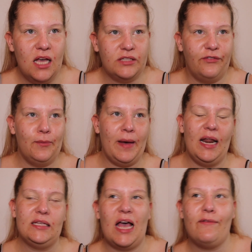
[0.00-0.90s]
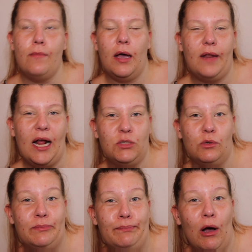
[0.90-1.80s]
So a few palettes I have in mind that I actually
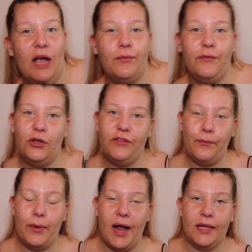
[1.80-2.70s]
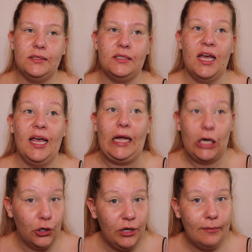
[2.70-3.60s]
want to buy from a few different brands,
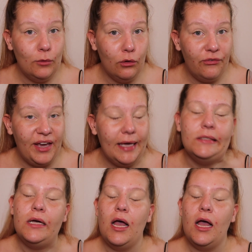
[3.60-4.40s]
including Morphe.